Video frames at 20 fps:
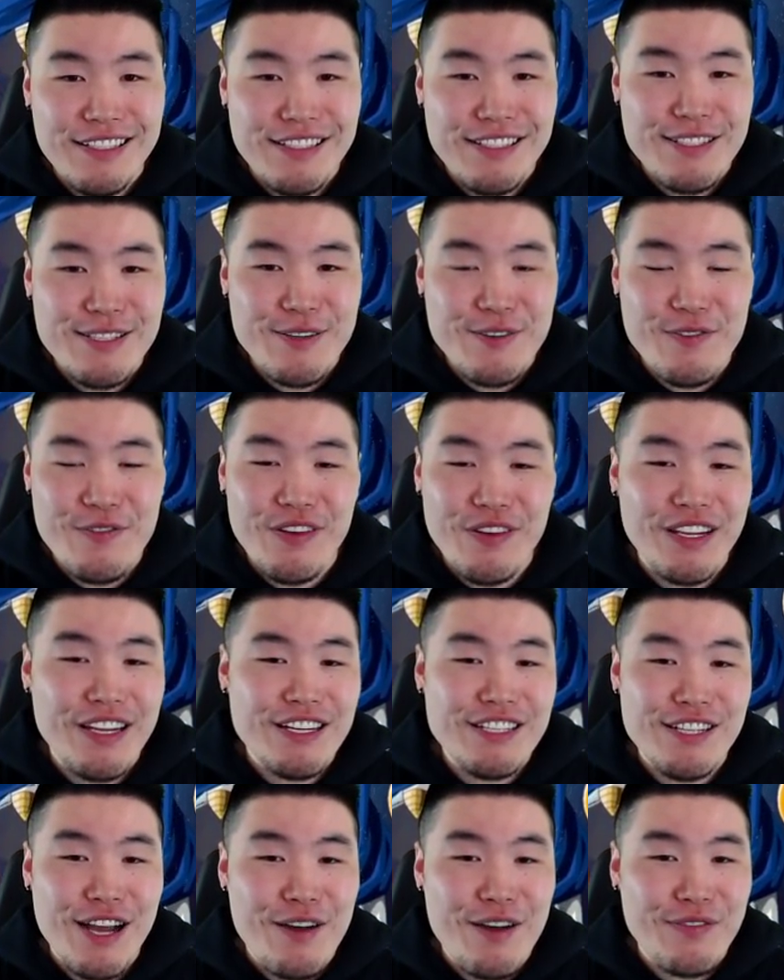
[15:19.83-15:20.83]
to
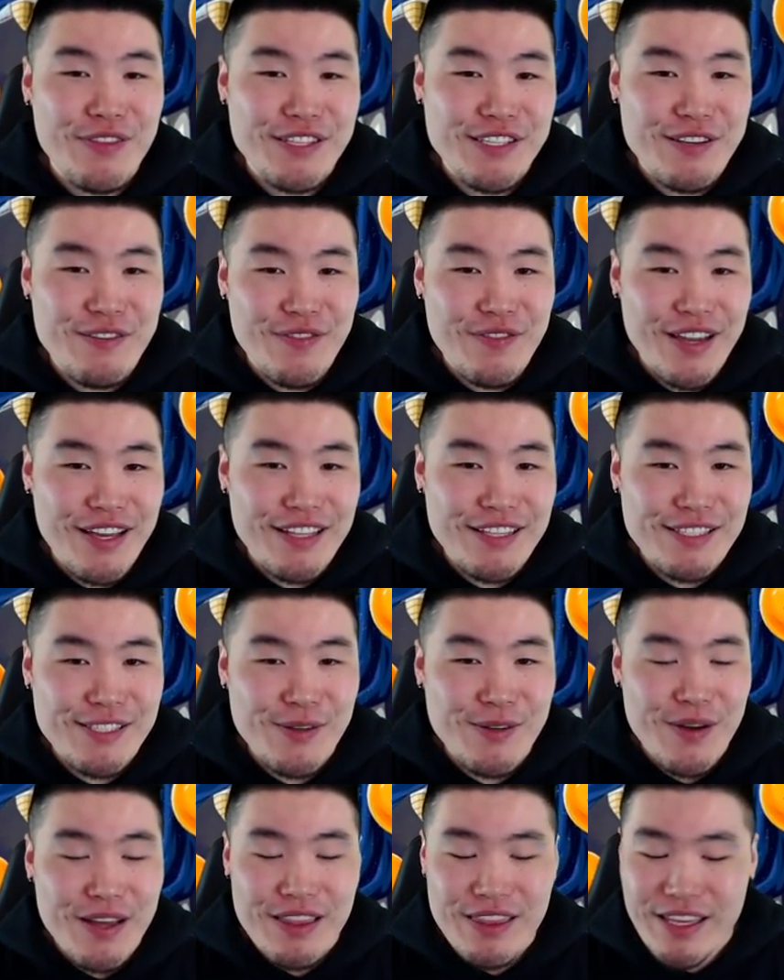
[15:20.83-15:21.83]
finish off this event.
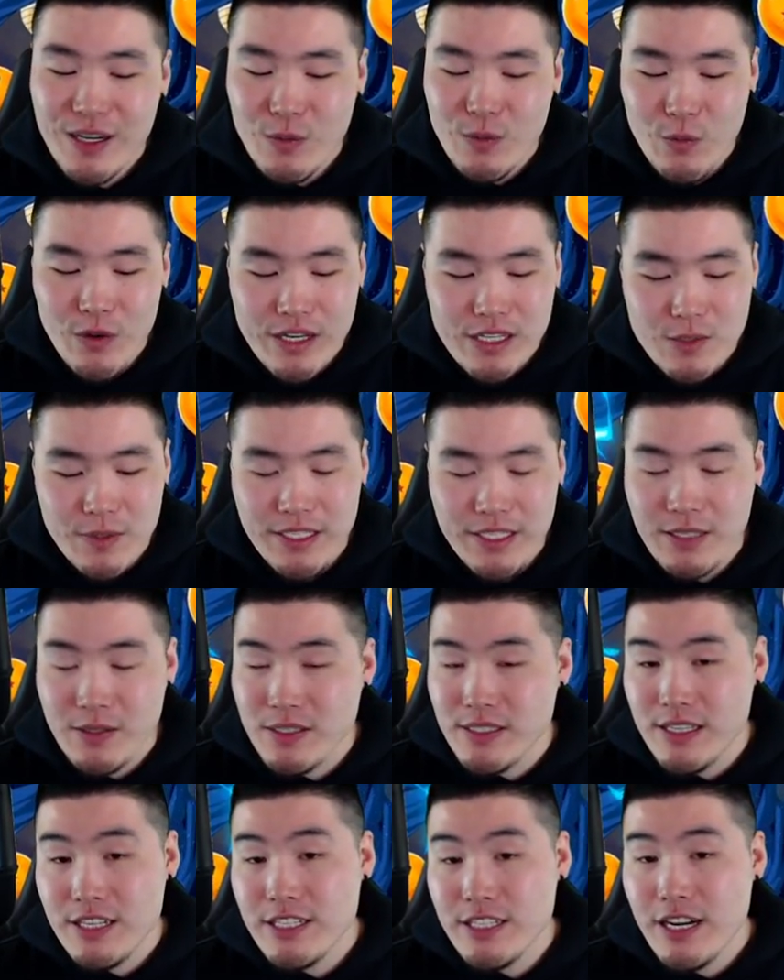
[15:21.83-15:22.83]
So I think once we kill
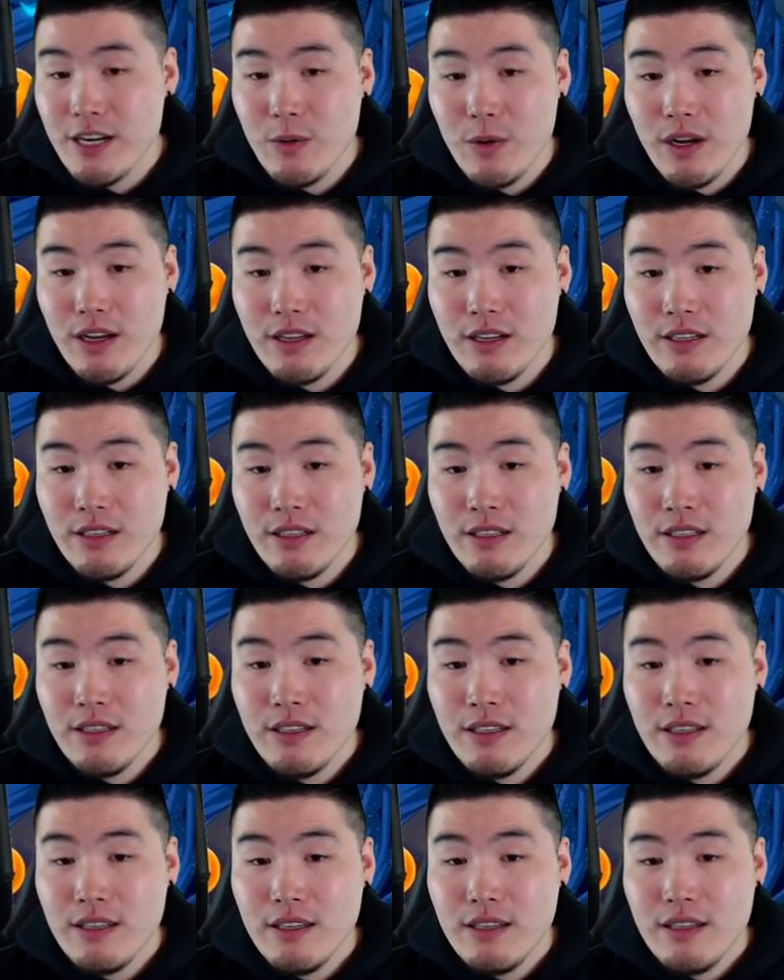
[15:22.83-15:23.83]
Syn Shenron,
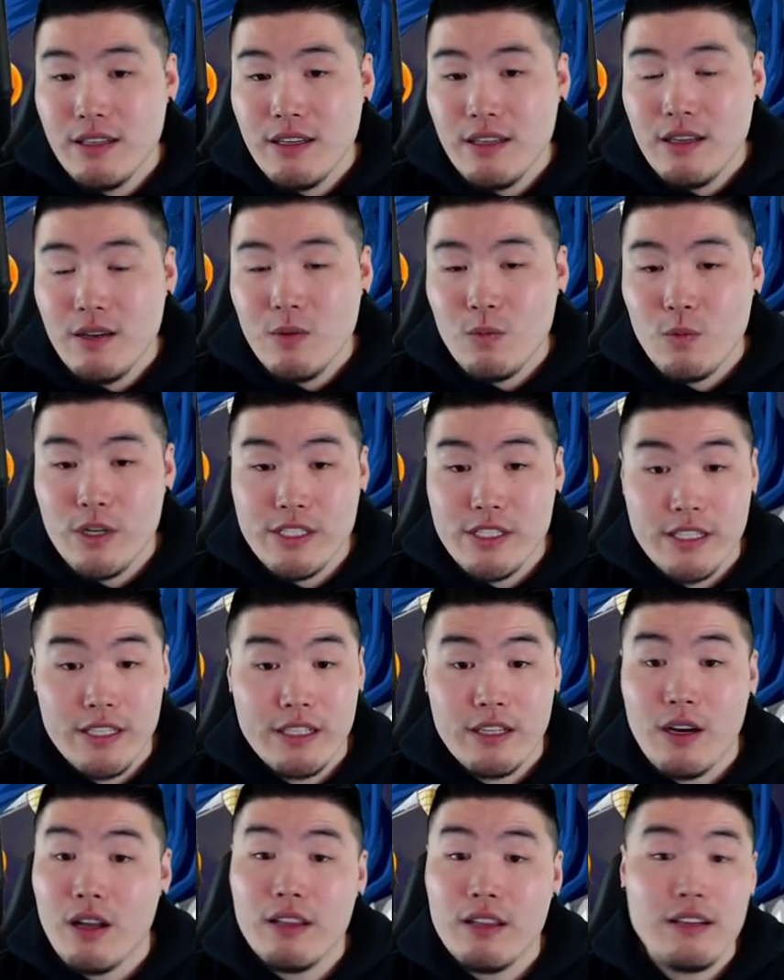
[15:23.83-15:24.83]
we're just gonna
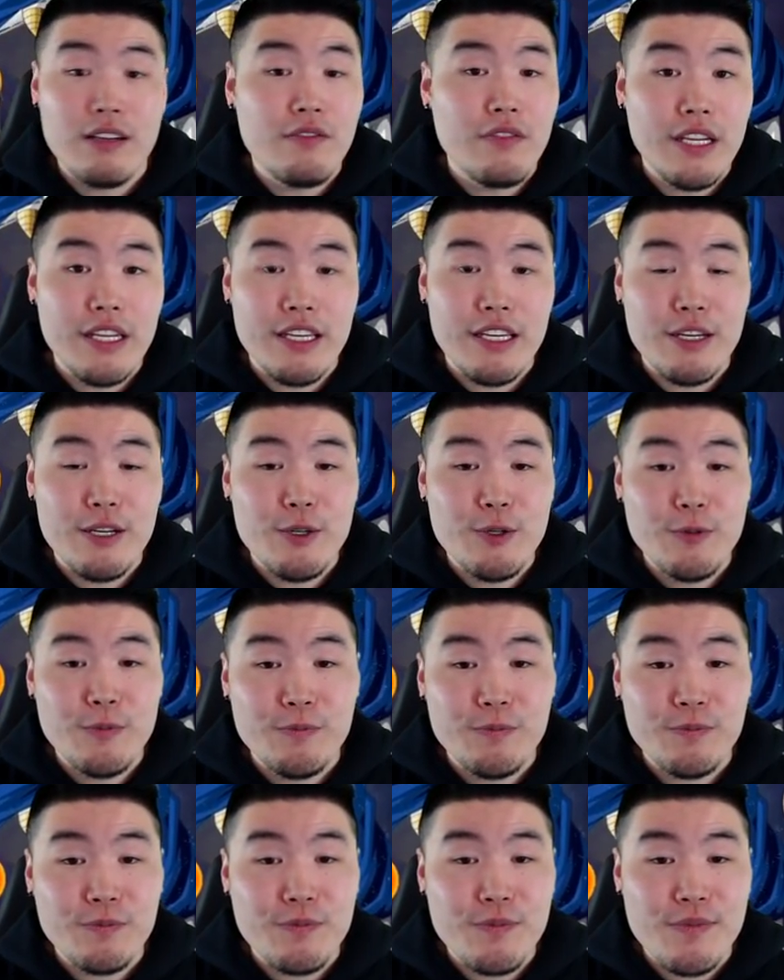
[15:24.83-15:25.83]
call it a video,
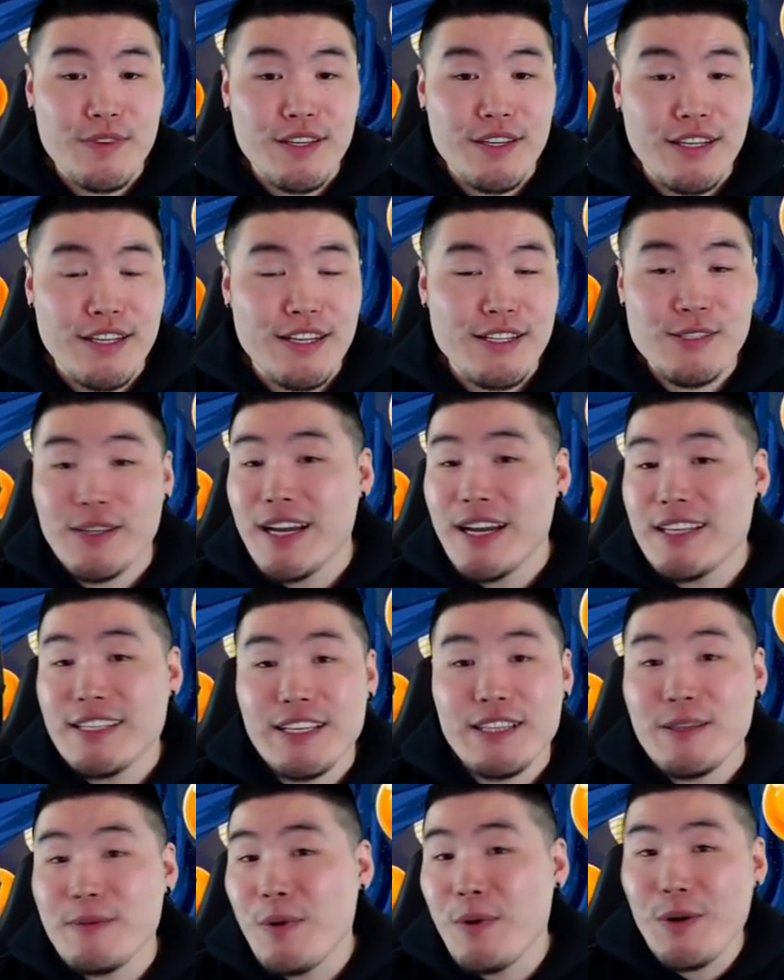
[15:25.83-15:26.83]
because you guys
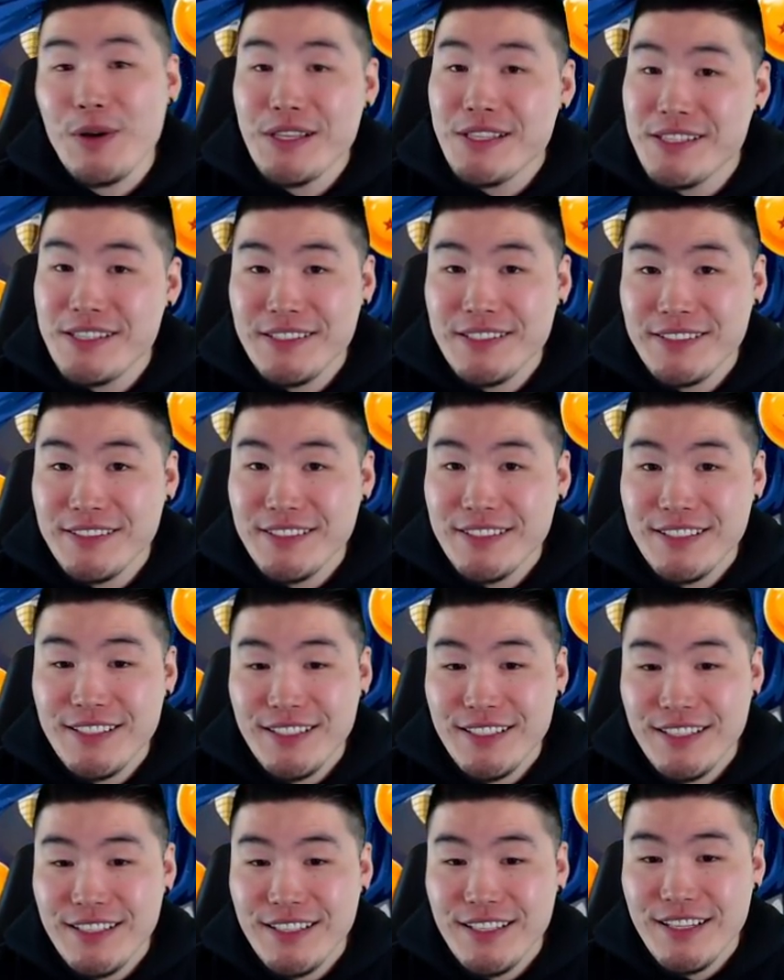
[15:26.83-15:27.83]
get the point.
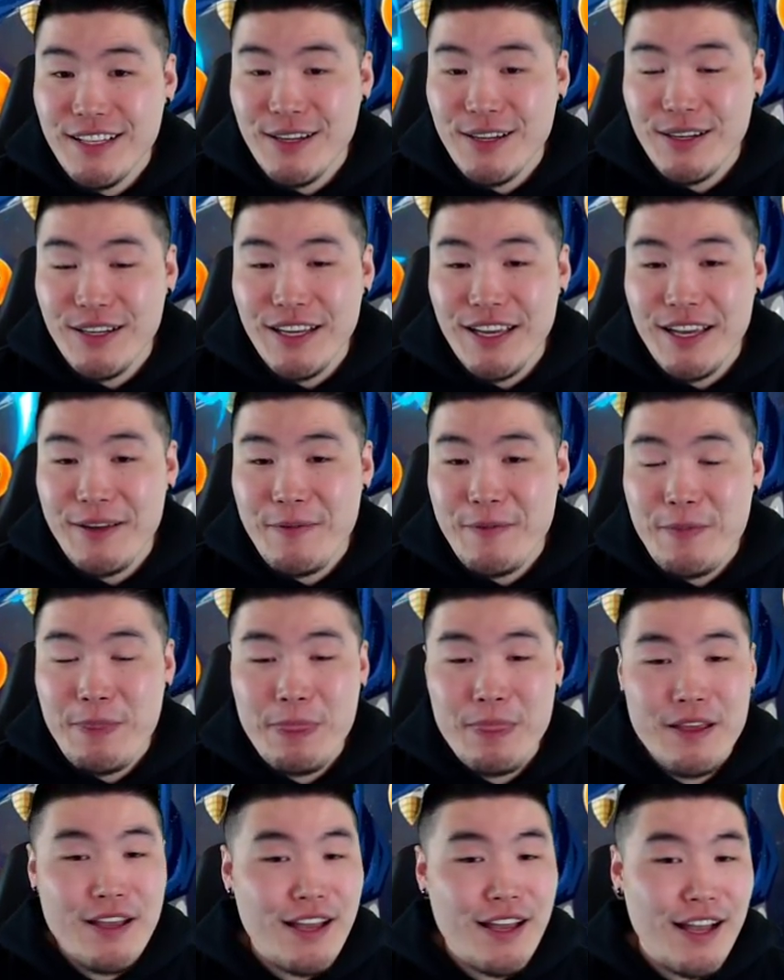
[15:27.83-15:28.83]
Okay,
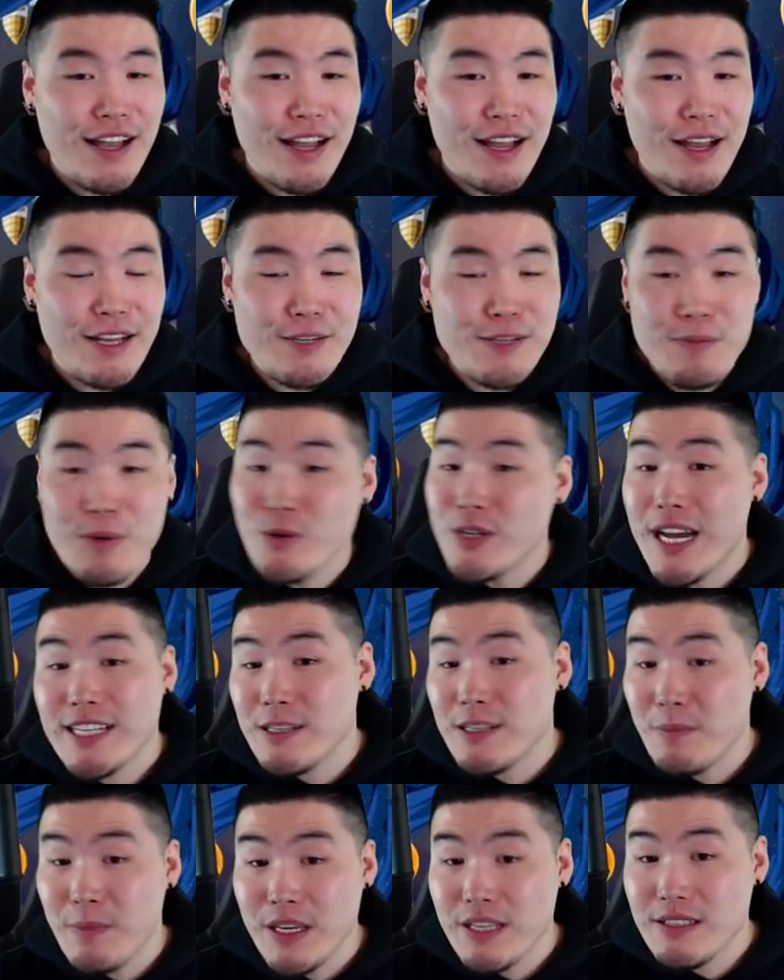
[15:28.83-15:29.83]
uh, Bojack's
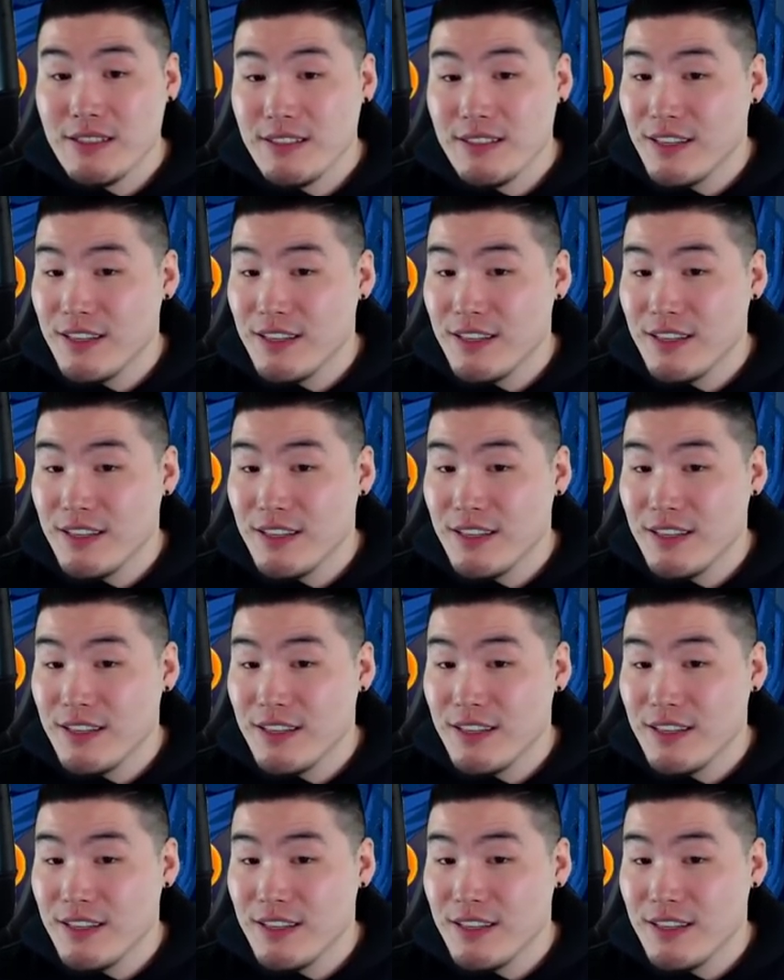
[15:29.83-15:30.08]
a beast,